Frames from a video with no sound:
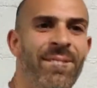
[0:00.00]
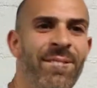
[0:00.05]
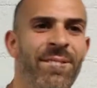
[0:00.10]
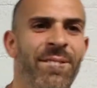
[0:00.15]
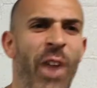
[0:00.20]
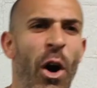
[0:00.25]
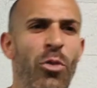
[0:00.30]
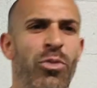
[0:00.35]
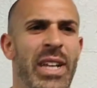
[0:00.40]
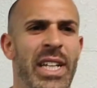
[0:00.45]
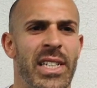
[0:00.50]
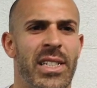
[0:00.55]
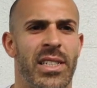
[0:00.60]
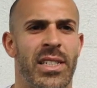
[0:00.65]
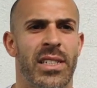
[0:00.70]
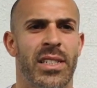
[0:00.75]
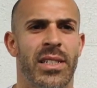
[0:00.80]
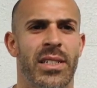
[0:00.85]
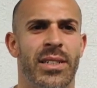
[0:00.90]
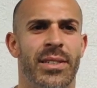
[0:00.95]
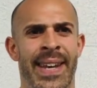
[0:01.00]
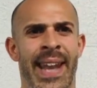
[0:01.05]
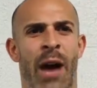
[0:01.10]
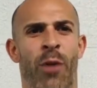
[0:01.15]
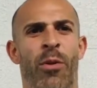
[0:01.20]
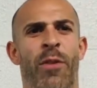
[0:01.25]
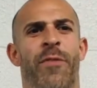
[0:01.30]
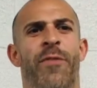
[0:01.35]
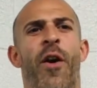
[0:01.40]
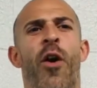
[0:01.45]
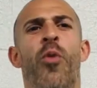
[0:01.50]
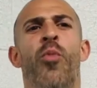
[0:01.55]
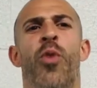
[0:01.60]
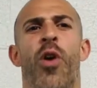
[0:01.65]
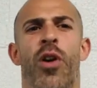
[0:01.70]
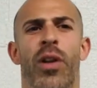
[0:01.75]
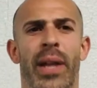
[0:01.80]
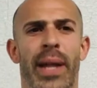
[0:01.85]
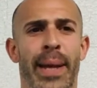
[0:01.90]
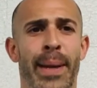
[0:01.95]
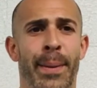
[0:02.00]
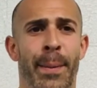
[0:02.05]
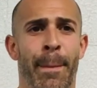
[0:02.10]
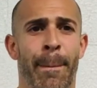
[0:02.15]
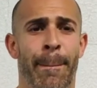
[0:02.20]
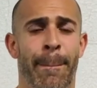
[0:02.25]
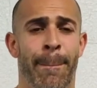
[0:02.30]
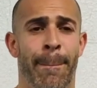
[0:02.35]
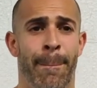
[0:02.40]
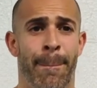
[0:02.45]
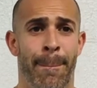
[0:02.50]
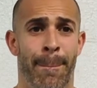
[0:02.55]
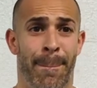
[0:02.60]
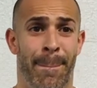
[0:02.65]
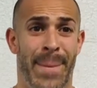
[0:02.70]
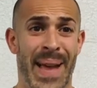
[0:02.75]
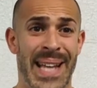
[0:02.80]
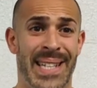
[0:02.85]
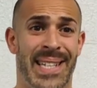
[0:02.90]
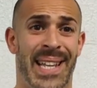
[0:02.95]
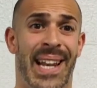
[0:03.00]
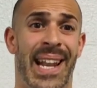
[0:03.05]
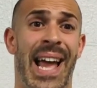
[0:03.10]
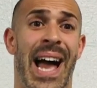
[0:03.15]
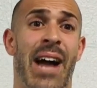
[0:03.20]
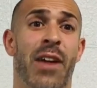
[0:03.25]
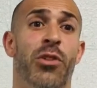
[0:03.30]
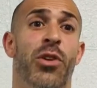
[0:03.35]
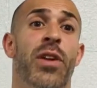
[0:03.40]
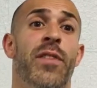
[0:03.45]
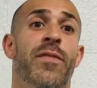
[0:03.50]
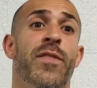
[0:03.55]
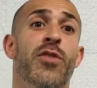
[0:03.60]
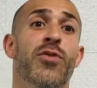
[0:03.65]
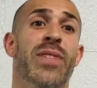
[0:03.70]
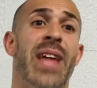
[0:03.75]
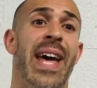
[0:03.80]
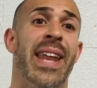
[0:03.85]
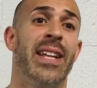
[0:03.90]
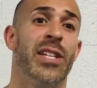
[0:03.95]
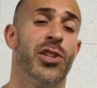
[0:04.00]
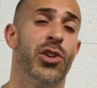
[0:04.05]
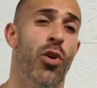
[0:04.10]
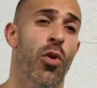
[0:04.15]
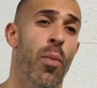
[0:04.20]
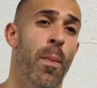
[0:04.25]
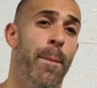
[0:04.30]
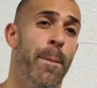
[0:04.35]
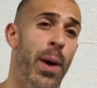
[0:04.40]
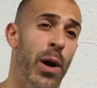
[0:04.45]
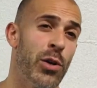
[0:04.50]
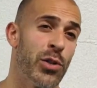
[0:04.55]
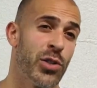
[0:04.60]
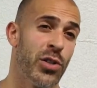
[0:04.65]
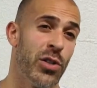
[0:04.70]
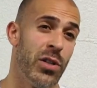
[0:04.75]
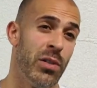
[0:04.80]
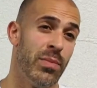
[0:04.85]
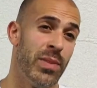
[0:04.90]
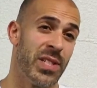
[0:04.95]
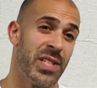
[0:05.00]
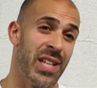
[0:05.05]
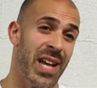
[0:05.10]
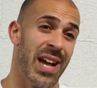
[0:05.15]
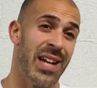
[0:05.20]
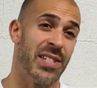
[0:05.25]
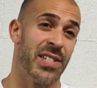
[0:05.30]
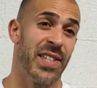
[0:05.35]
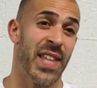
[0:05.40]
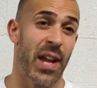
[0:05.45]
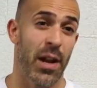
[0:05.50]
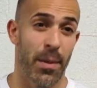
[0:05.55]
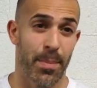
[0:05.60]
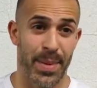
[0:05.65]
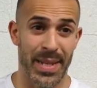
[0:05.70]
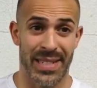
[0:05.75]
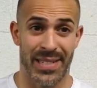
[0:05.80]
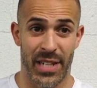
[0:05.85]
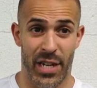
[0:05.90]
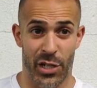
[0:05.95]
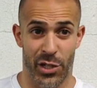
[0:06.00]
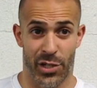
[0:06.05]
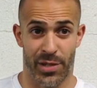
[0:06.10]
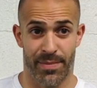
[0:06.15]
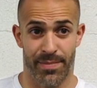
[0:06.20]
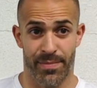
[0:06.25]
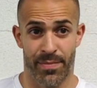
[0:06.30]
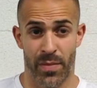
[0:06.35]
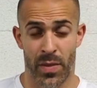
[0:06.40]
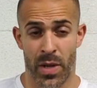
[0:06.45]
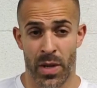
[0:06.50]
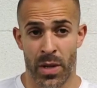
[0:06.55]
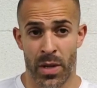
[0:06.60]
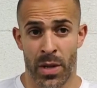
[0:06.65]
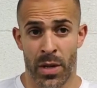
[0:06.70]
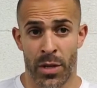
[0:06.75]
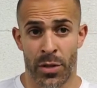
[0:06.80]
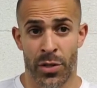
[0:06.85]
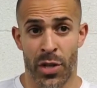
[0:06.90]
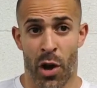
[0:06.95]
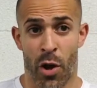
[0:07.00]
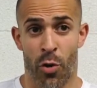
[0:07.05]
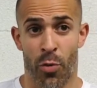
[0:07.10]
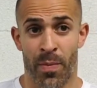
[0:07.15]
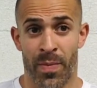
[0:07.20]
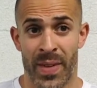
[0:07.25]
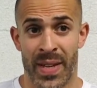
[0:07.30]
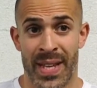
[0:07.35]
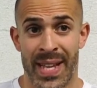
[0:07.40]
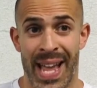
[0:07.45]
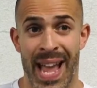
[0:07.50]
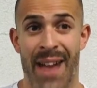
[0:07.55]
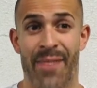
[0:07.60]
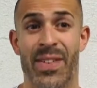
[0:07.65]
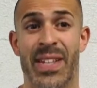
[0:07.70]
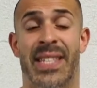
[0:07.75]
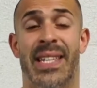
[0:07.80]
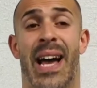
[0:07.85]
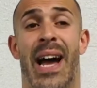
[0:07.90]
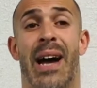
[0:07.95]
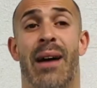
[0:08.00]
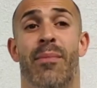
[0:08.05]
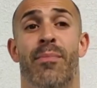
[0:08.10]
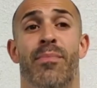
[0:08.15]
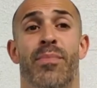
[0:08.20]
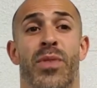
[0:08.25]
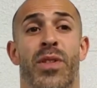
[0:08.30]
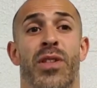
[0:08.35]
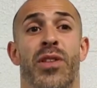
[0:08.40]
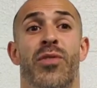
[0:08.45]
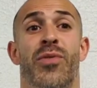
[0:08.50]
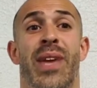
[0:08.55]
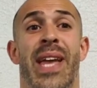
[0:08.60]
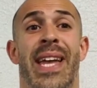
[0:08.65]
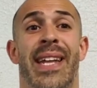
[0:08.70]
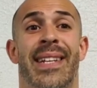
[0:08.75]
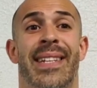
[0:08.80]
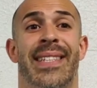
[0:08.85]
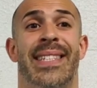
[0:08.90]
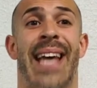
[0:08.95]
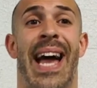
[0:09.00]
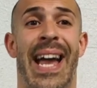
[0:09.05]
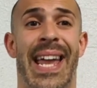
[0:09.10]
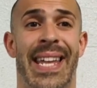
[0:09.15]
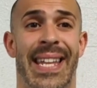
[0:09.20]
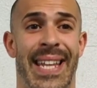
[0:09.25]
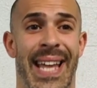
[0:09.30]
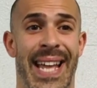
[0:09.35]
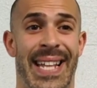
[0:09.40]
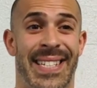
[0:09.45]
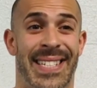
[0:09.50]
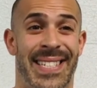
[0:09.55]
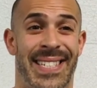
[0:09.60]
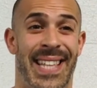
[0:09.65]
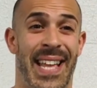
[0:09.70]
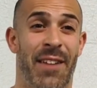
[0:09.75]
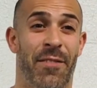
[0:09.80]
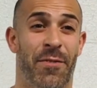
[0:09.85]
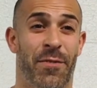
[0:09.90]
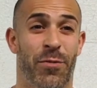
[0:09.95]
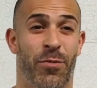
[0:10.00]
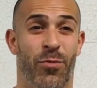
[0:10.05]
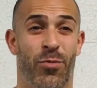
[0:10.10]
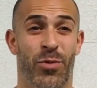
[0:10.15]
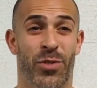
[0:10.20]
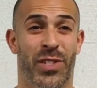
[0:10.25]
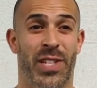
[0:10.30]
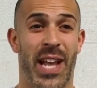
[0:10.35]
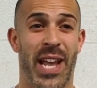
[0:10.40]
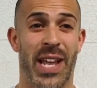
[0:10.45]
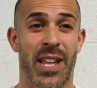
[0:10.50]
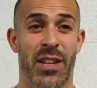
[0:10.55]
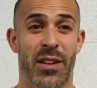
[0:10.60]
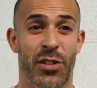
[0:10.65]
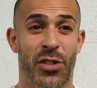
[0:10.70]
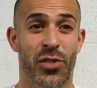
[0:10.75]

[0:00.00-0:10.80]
focused? Now with foam rolling, basically how you can view that is your own personal massage therapy session. So every time you get tight and stiff, we'll say in your